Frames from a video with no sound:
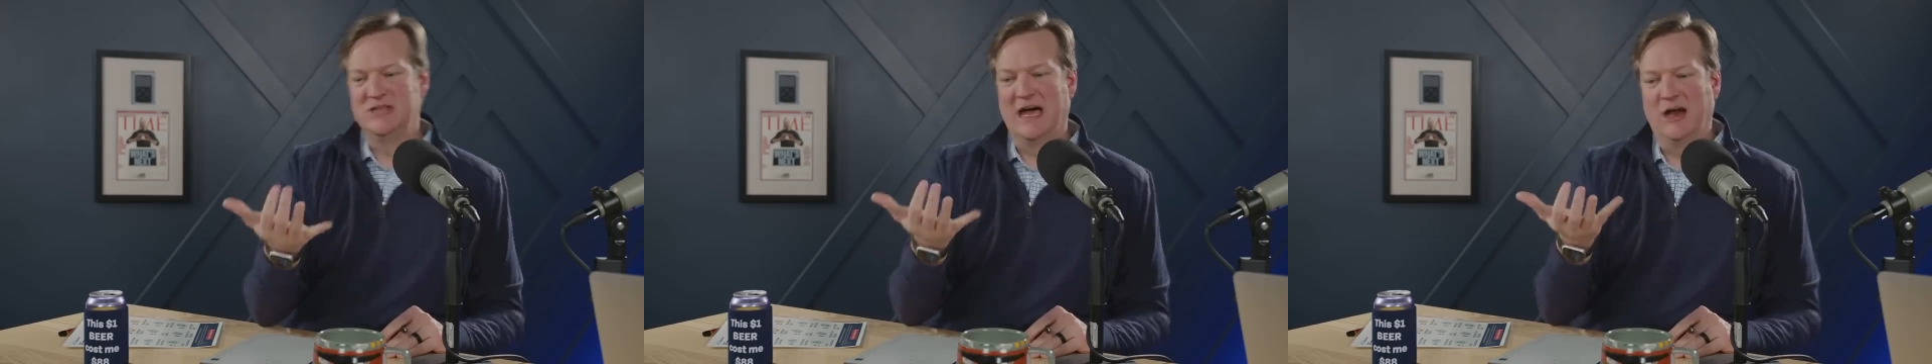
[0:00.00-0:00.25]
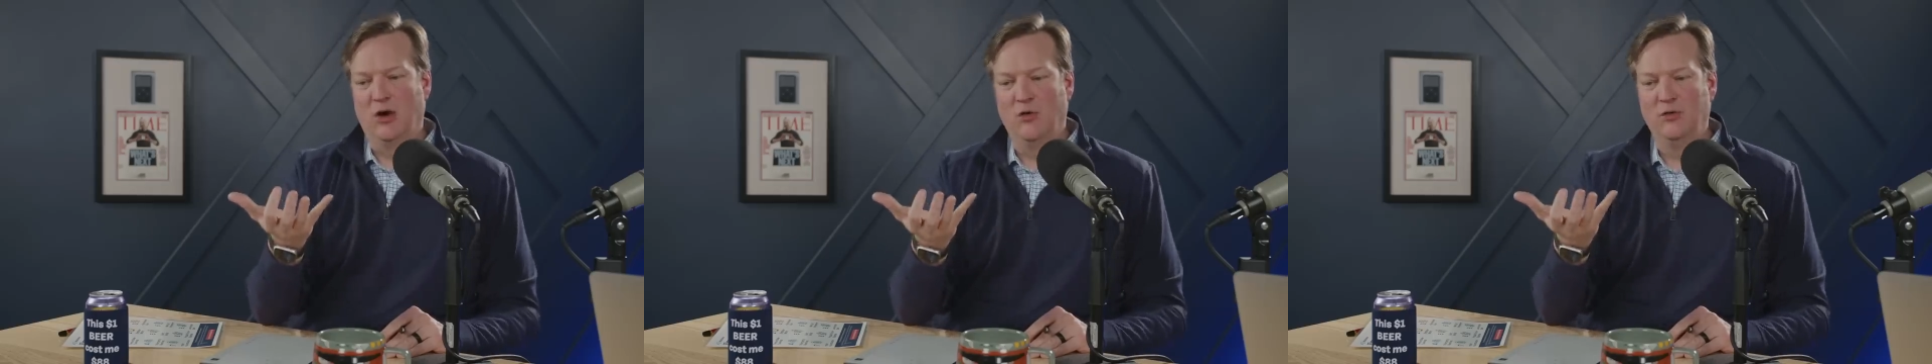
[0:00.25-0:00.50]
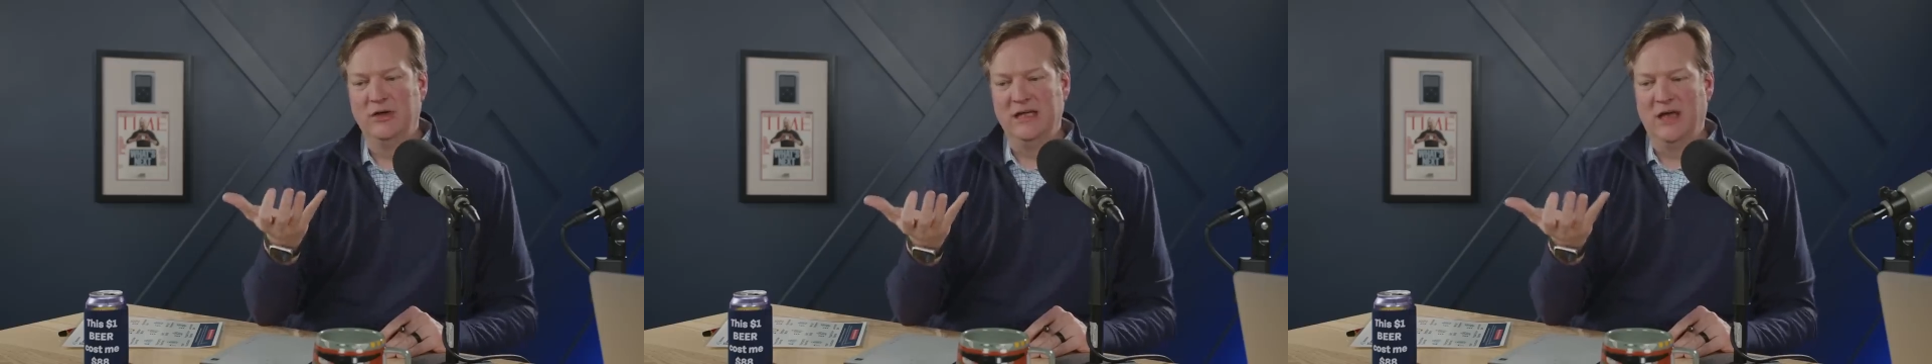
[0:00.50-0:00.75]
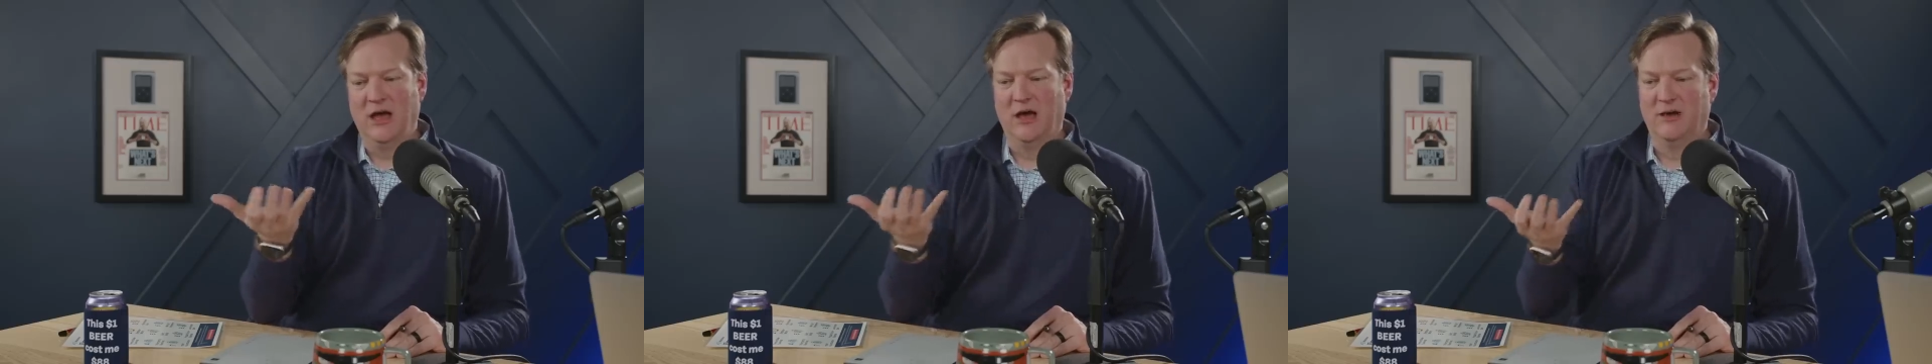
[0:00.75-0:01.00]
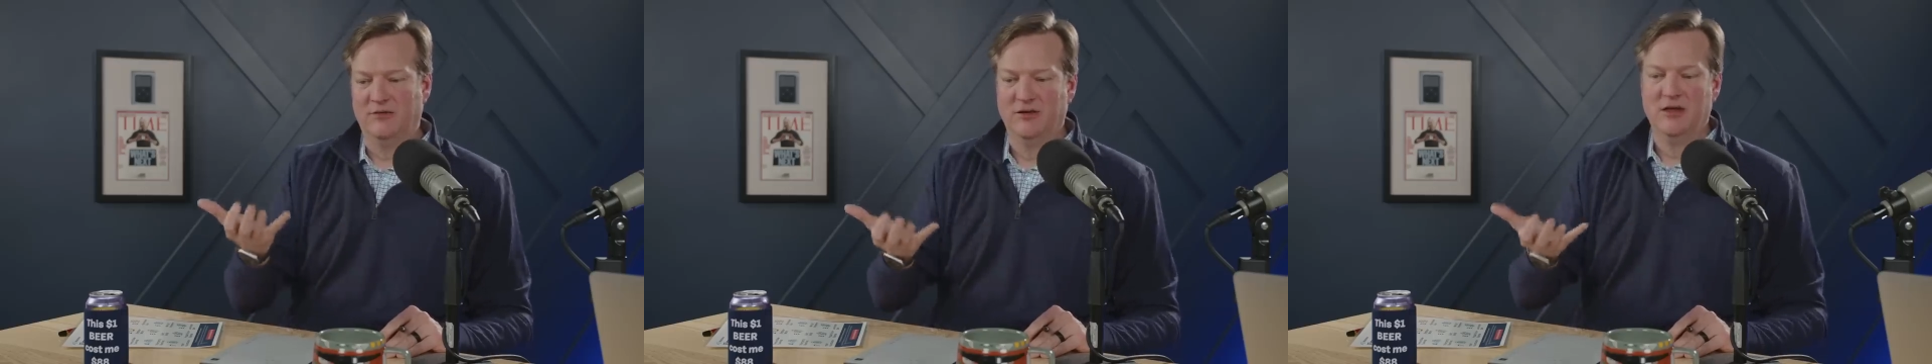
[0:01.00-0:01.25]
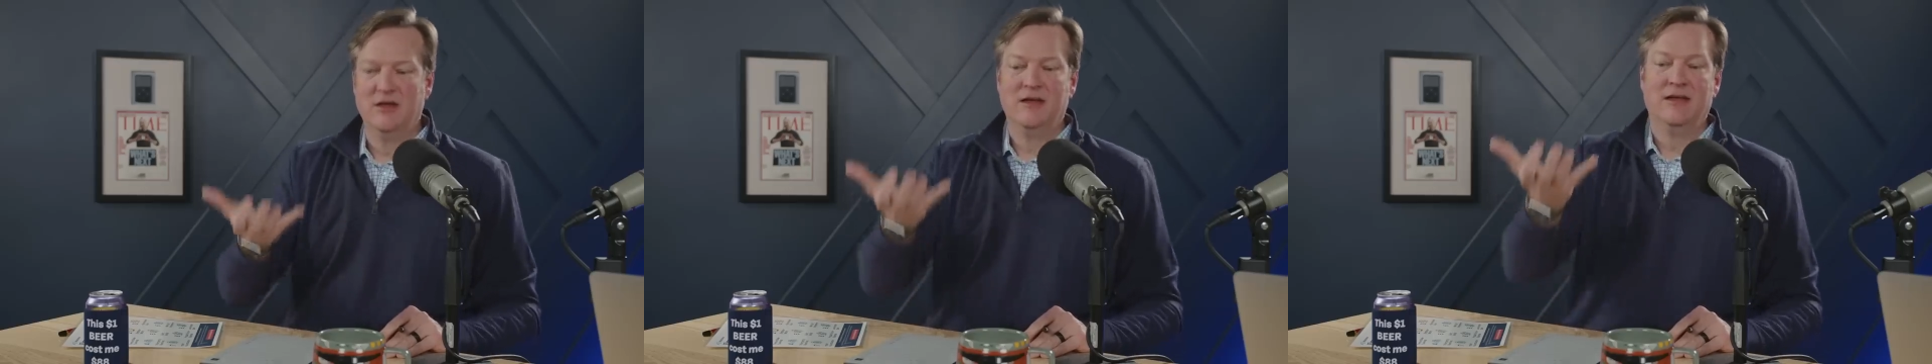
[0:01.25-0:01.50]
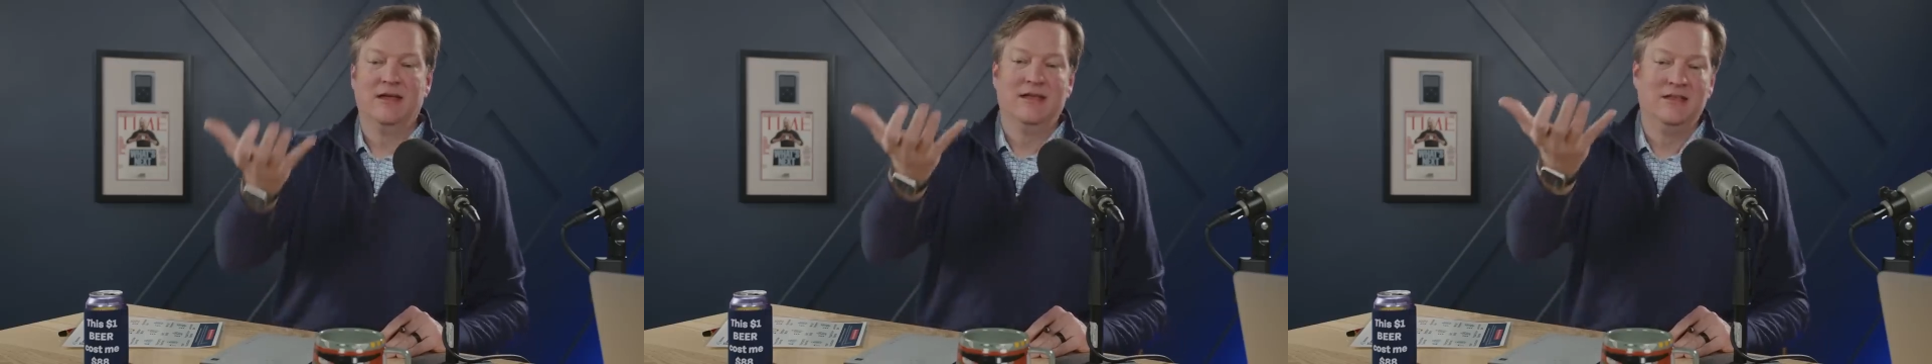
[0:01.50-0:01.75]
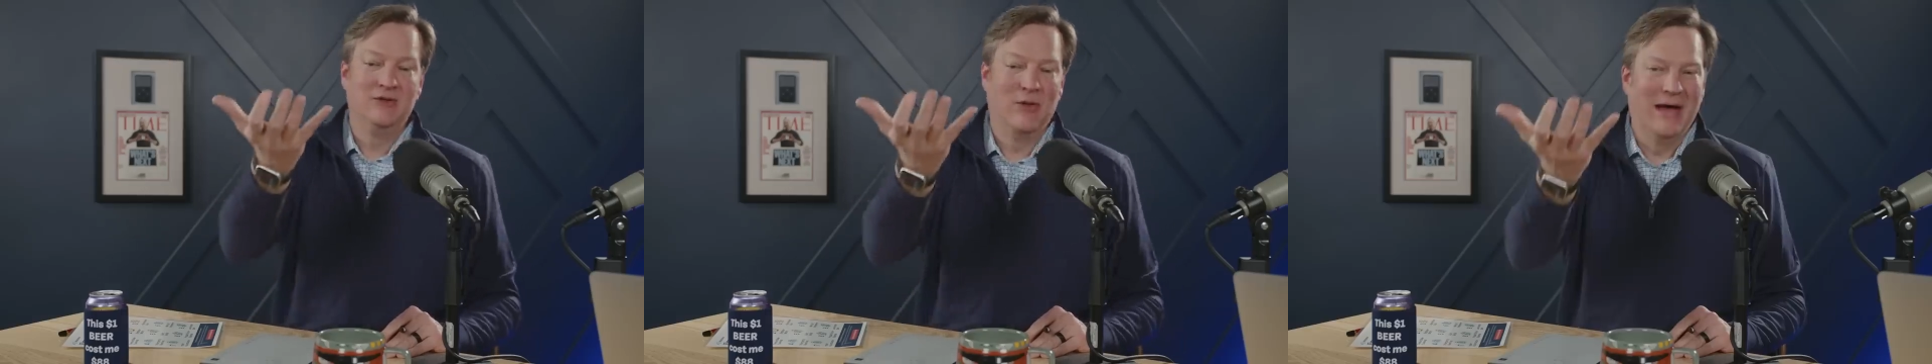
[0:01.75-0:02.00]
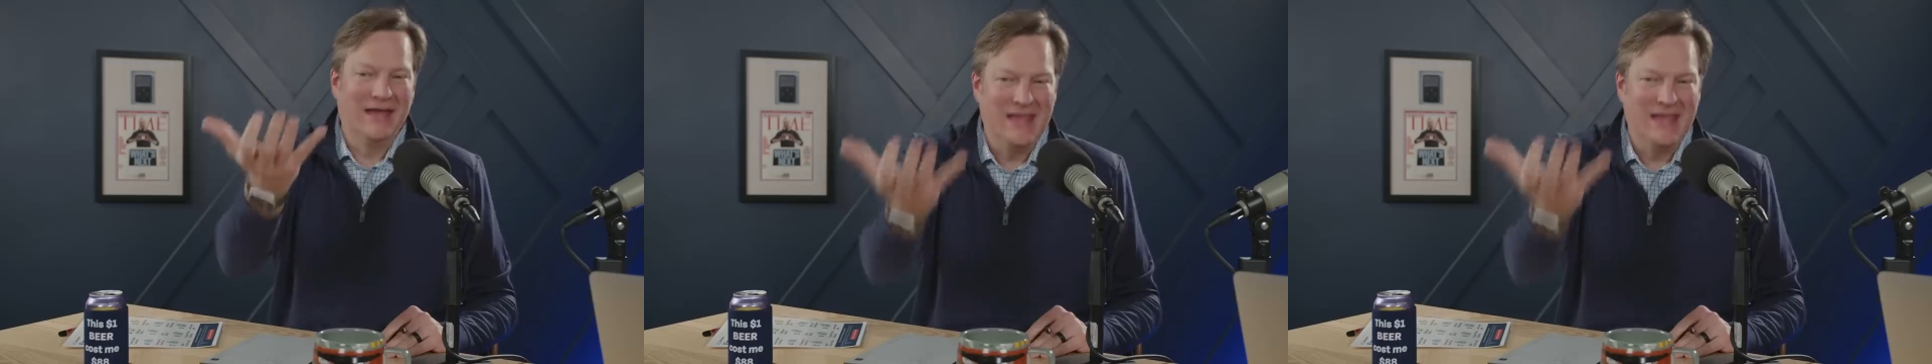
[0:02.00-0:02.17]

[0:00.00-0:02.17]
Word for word: Not only of do I